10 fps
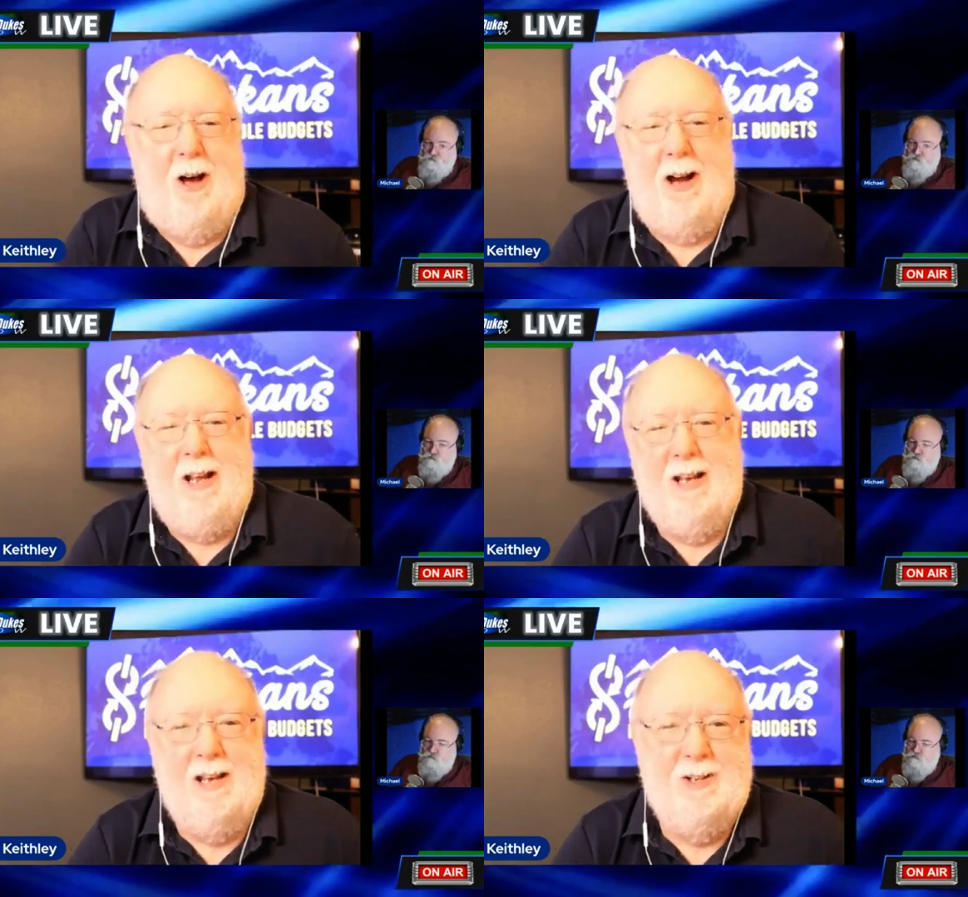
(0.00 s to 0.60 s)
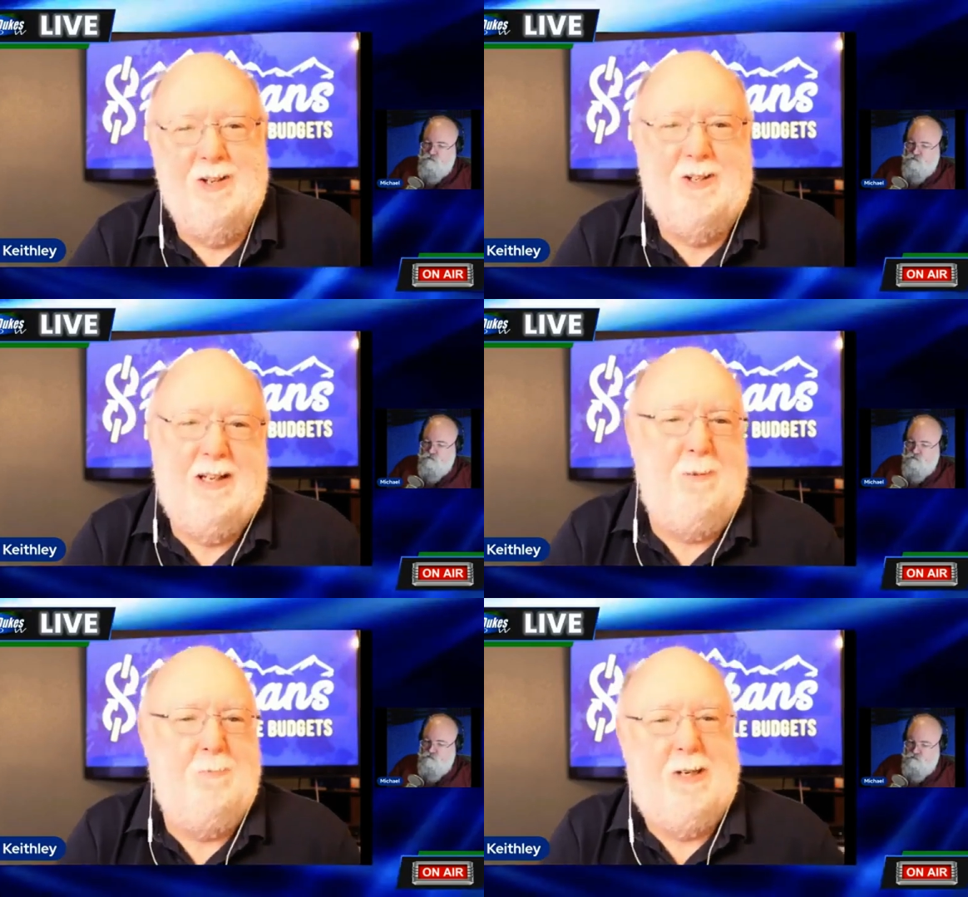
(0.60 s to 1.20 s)
Speaker 1: is
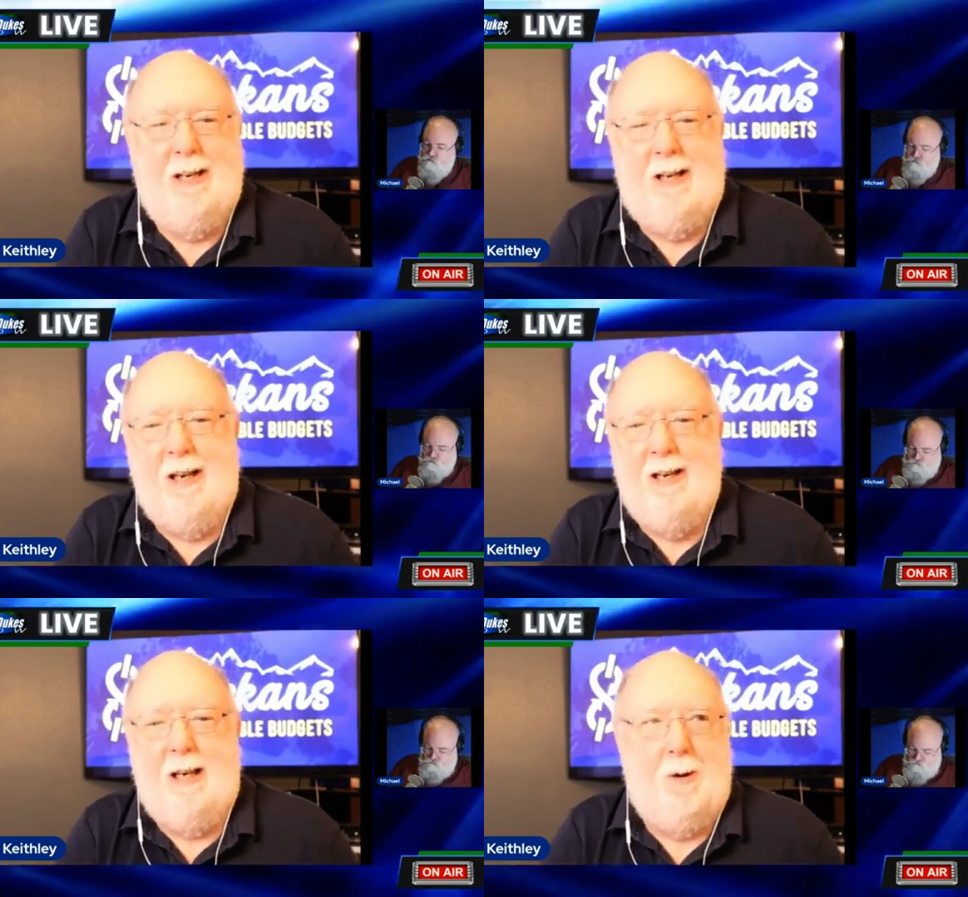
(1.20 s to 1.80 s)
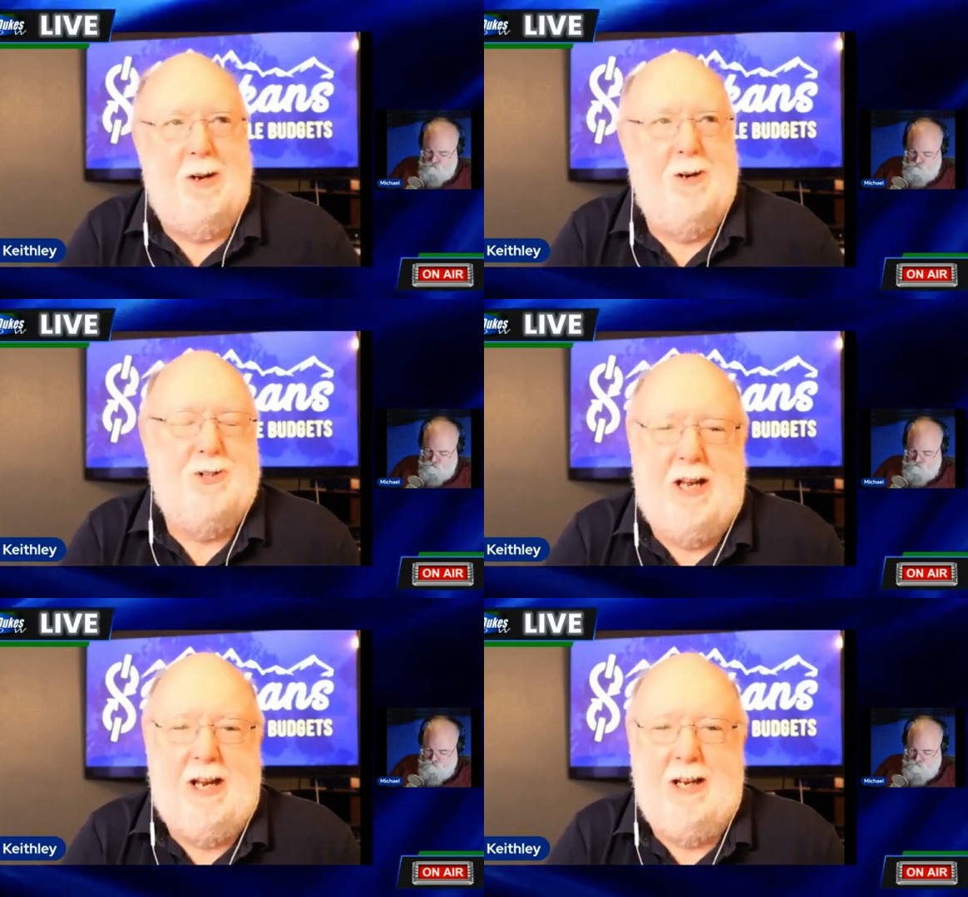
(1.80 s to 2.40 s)
keep digging, keep
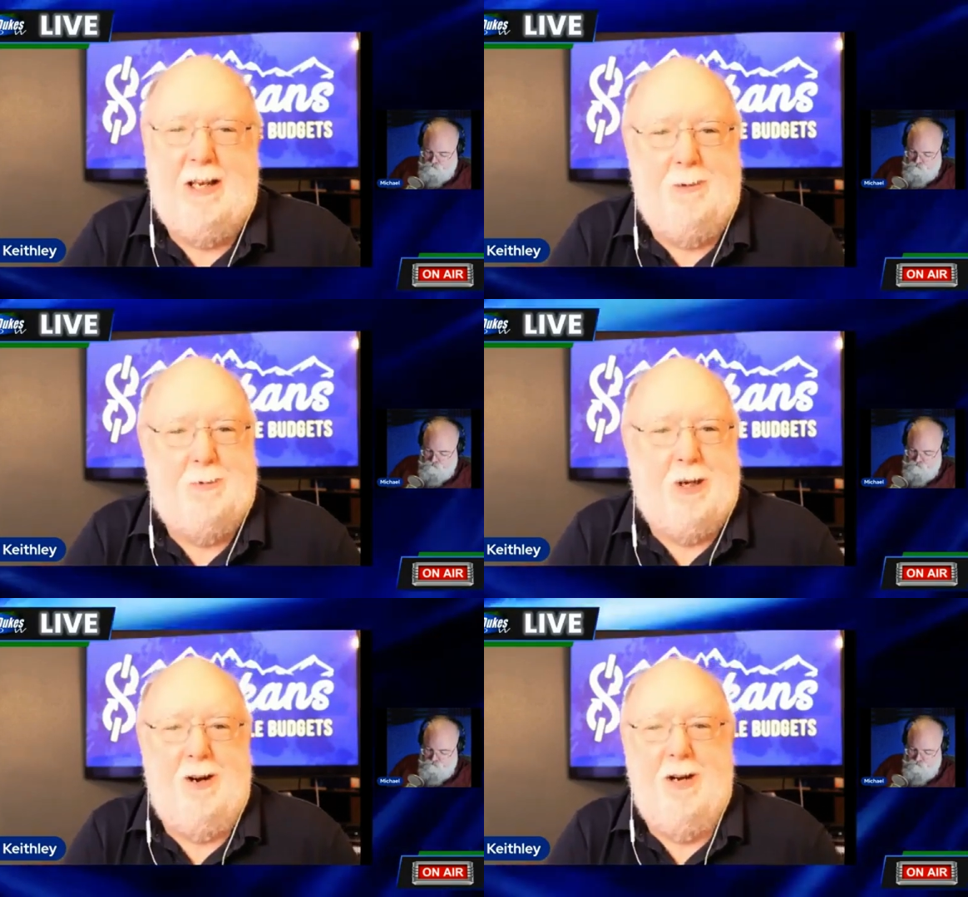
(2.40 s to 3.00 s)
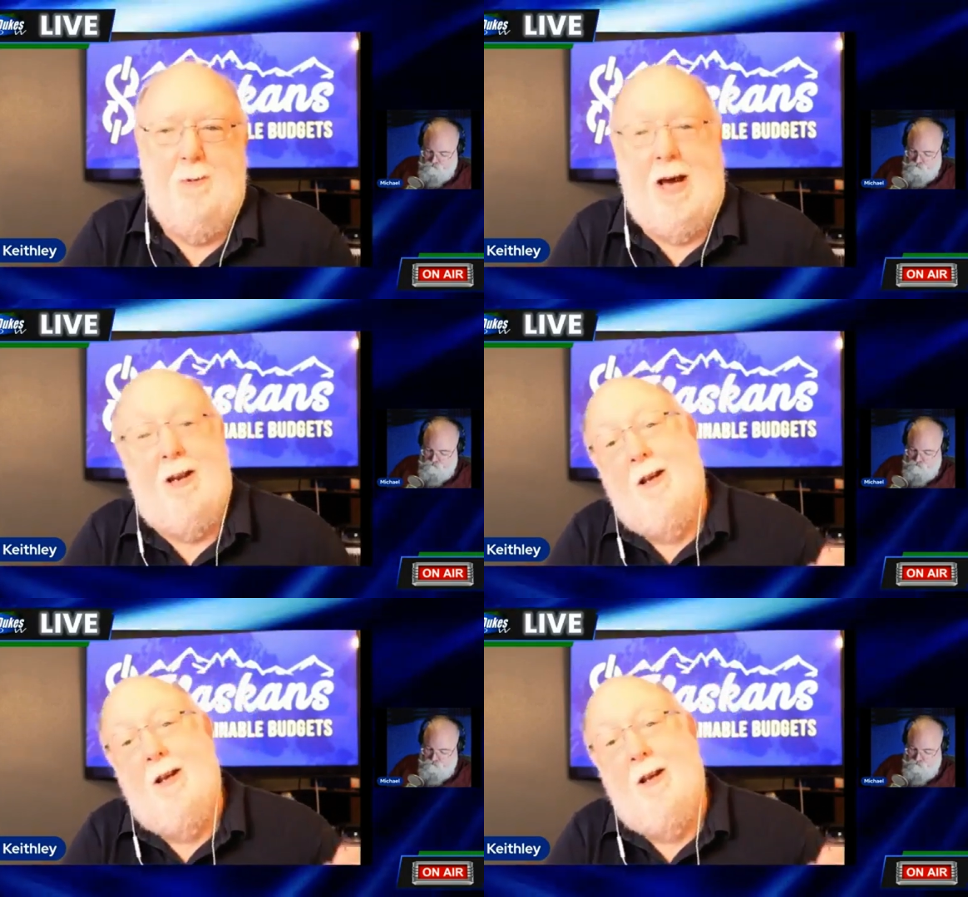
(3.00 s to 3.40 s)
understanding, keep talking about it,